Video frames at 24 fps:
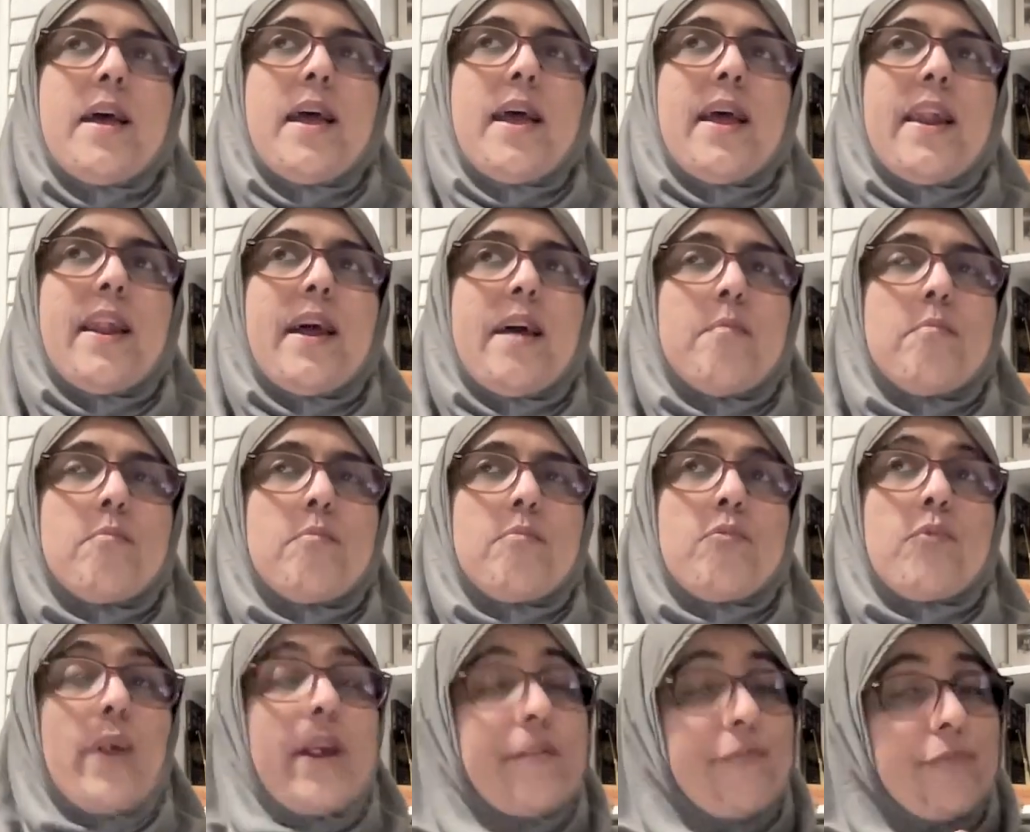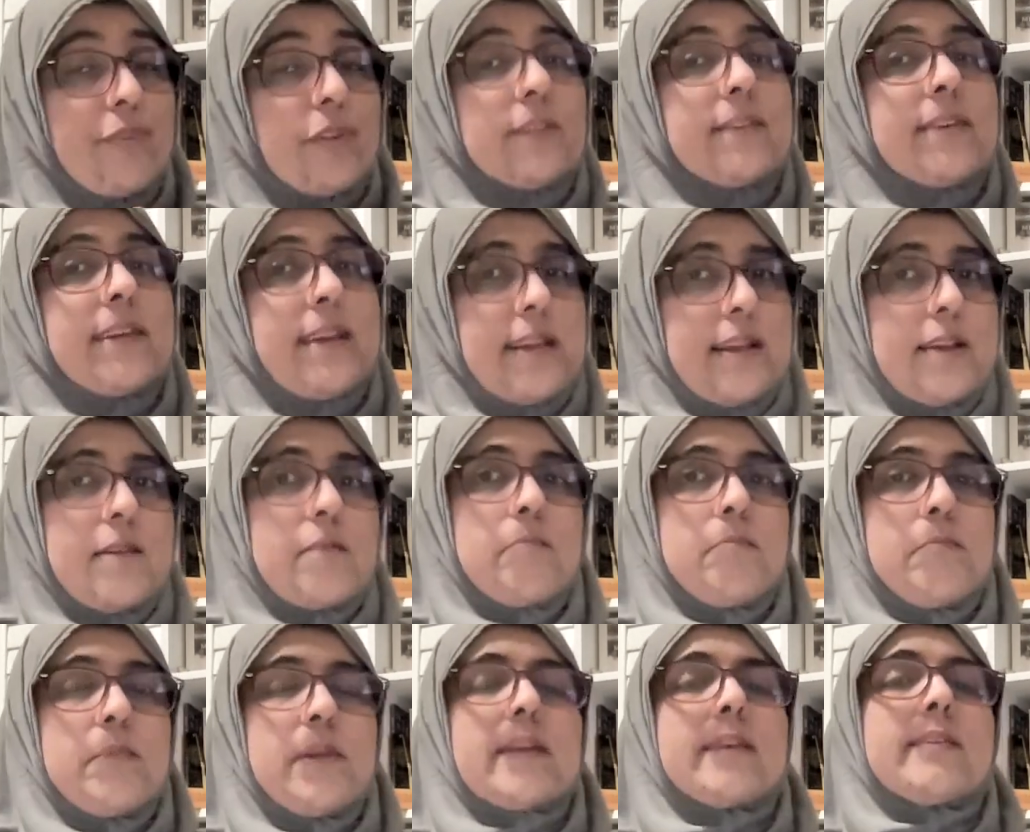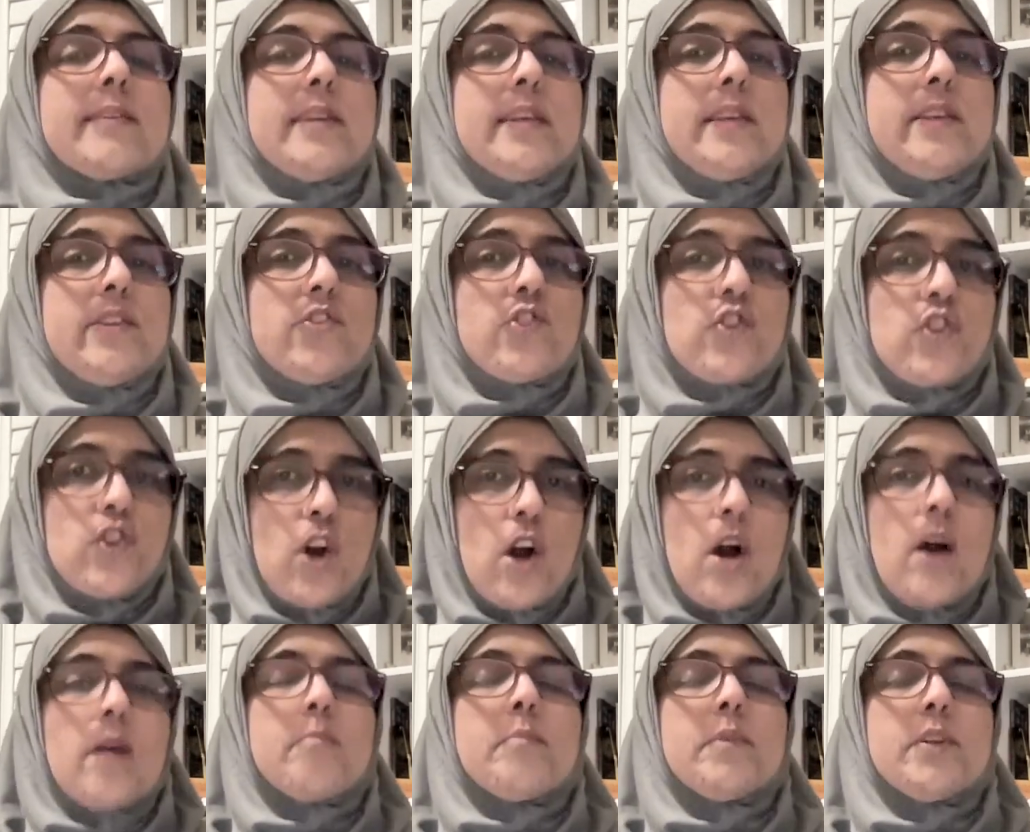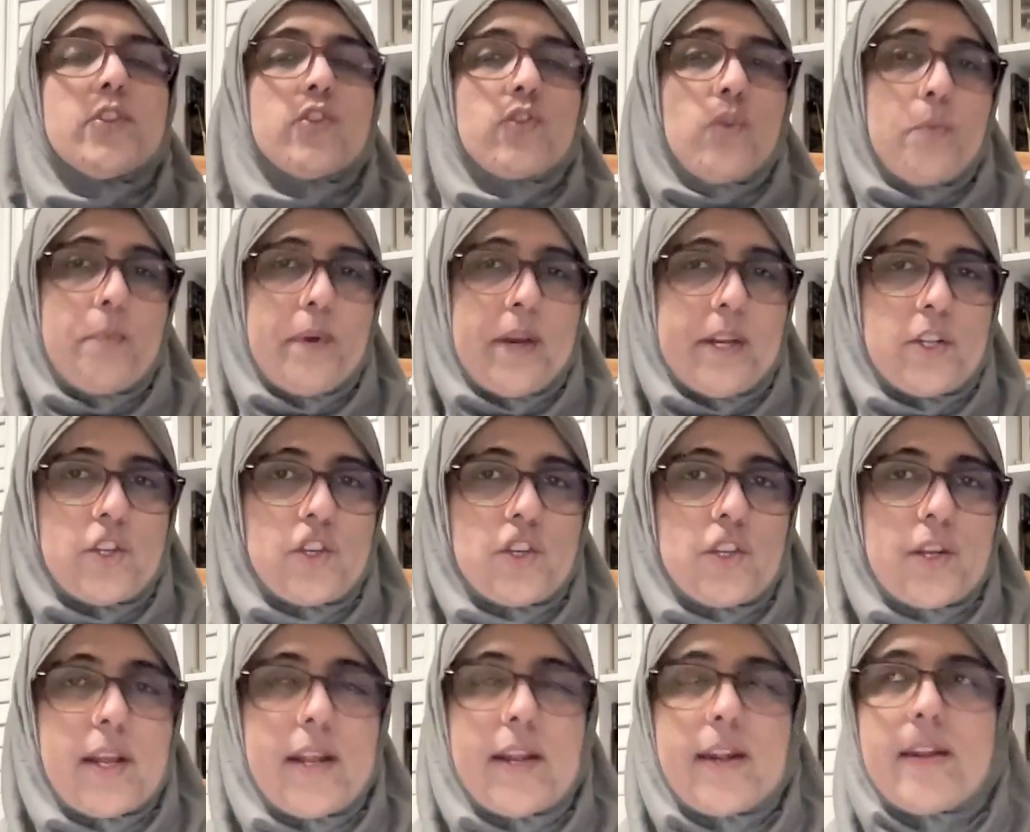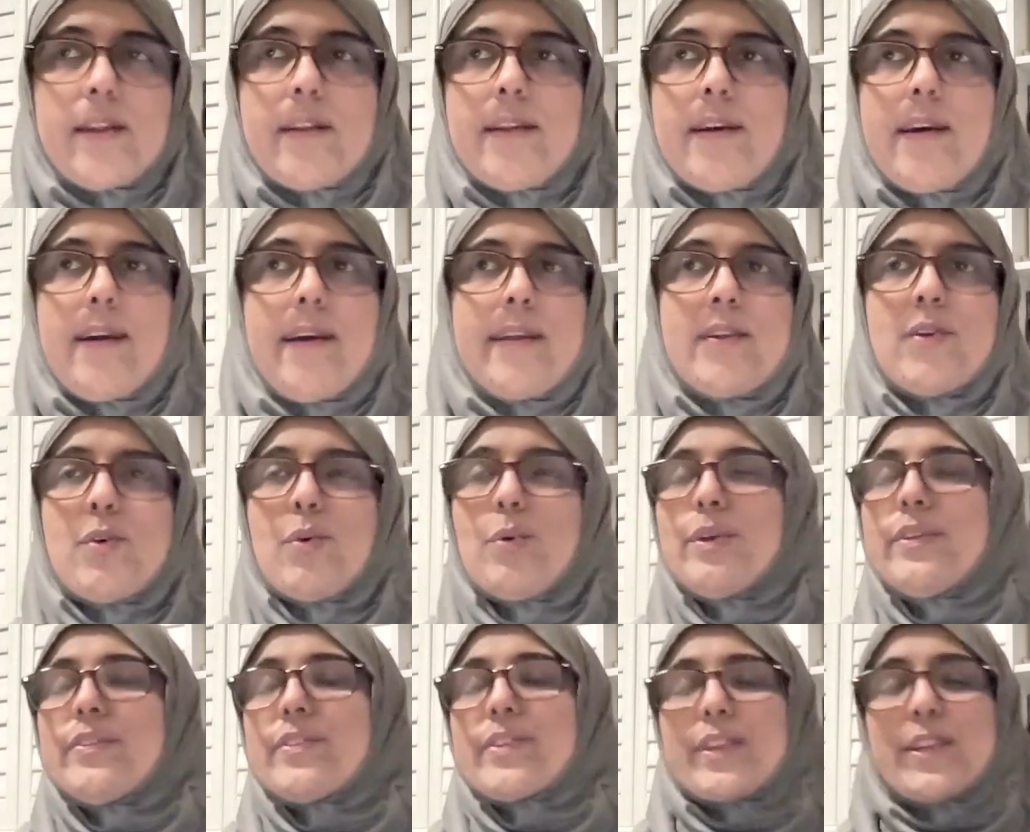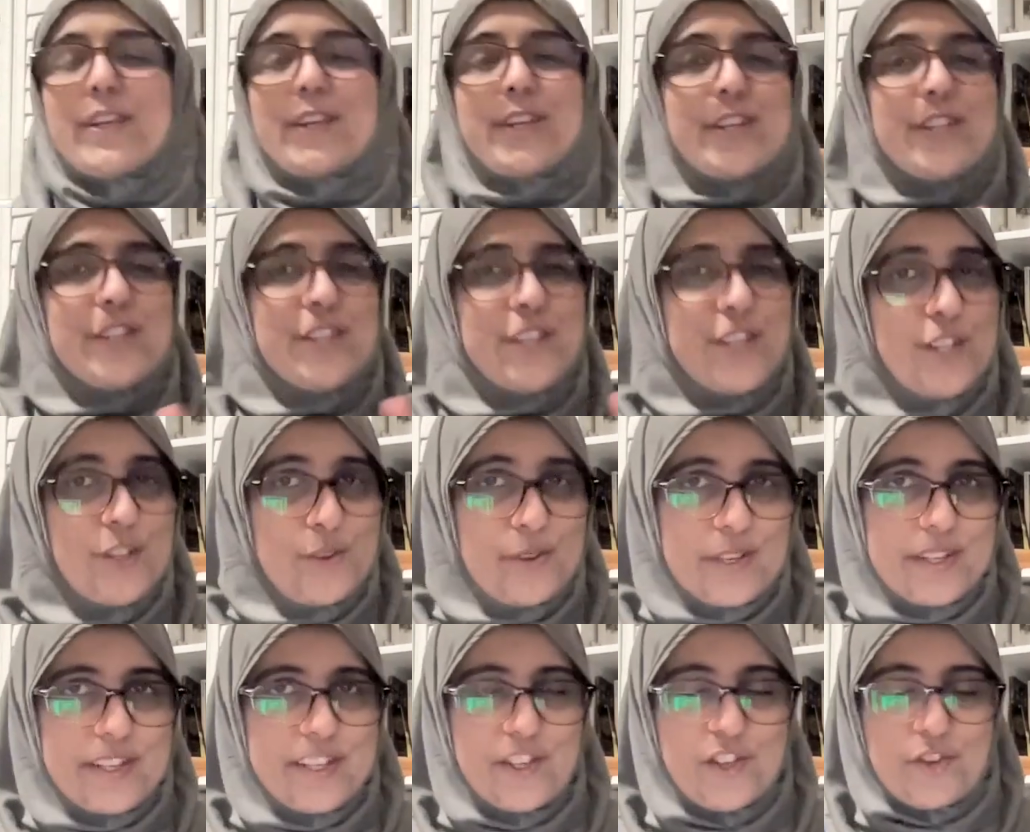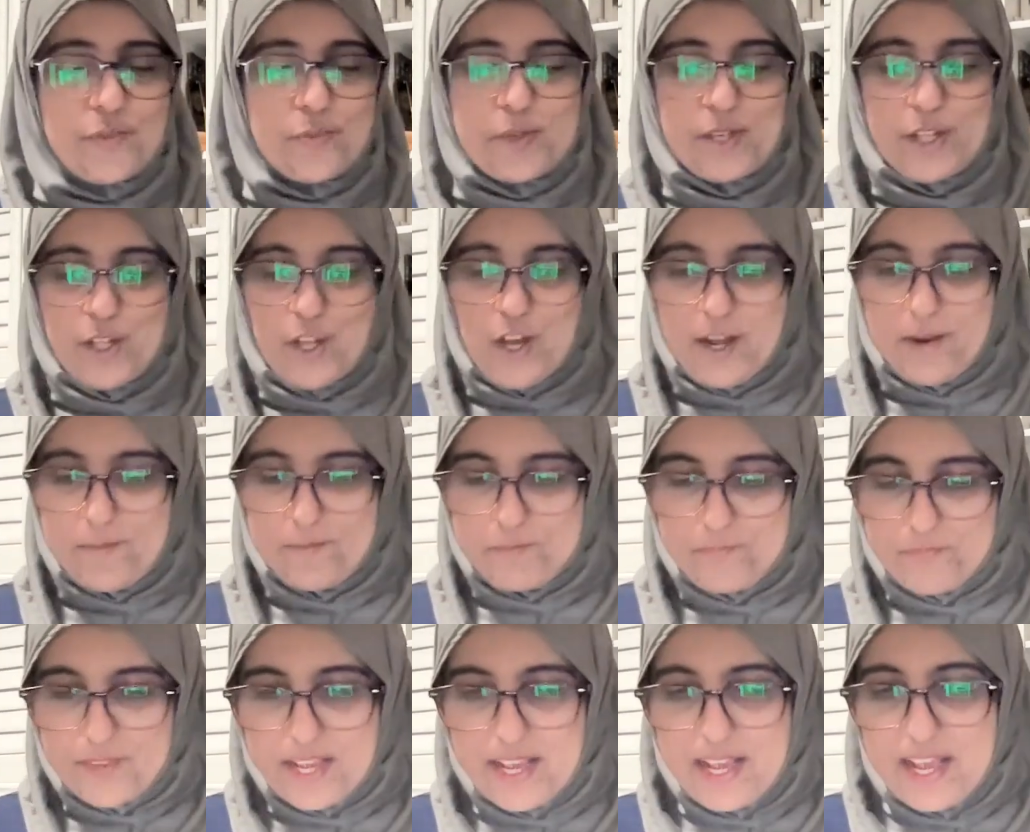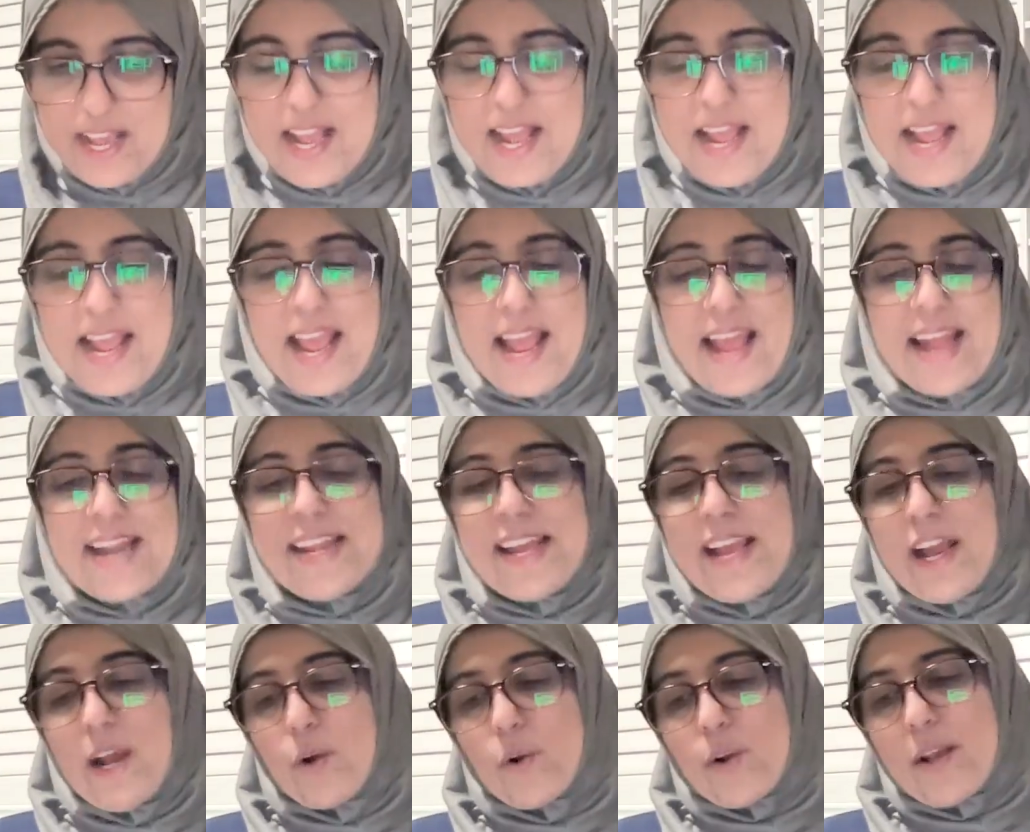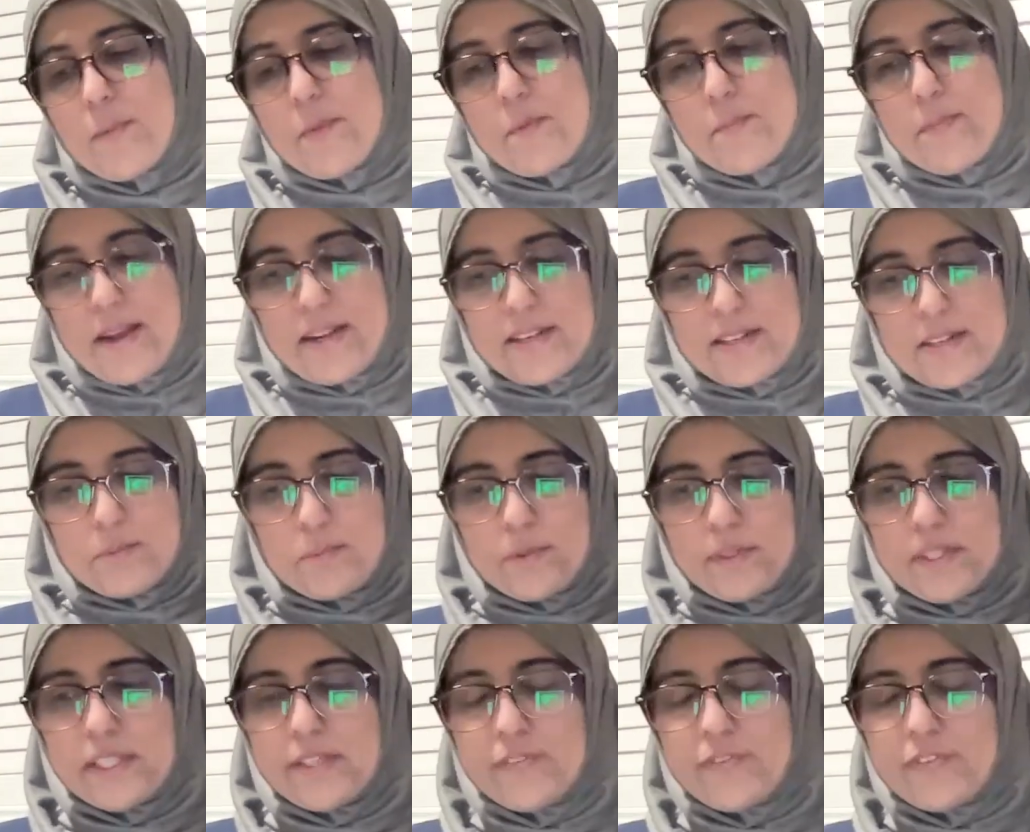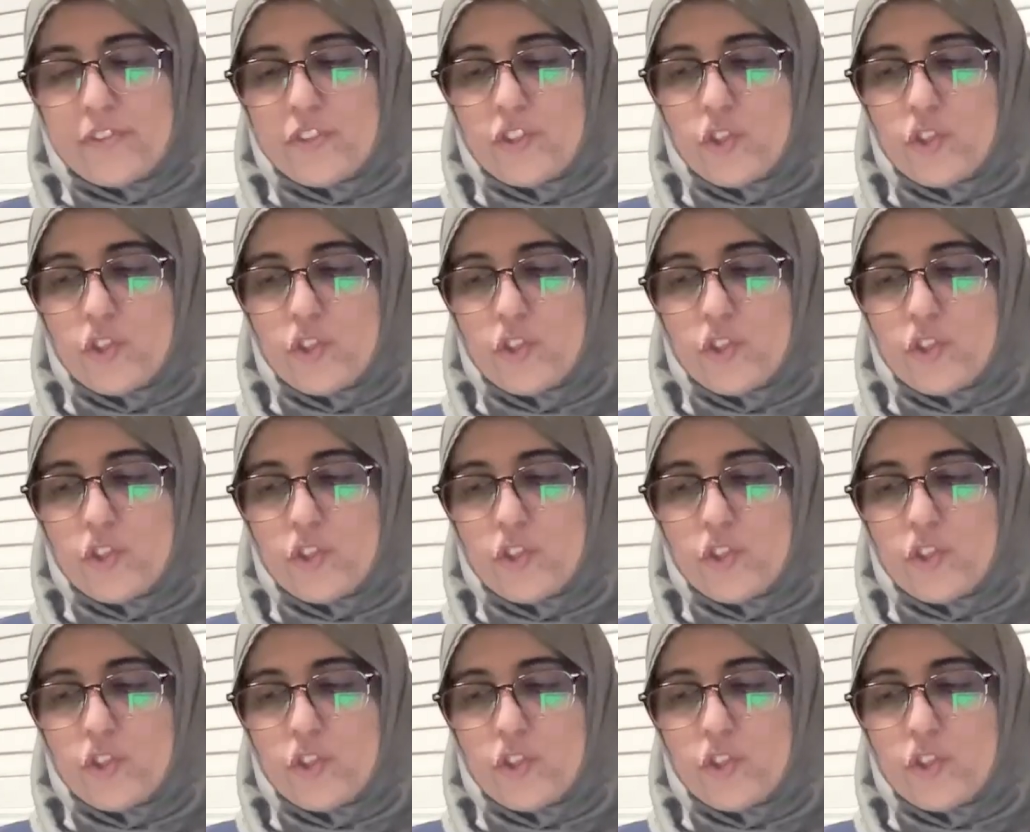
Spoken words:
And I'm grateful to him because he's taught me so much. And I know he's going to continue to teach me a lot. Anyhow, coming back to beliefs.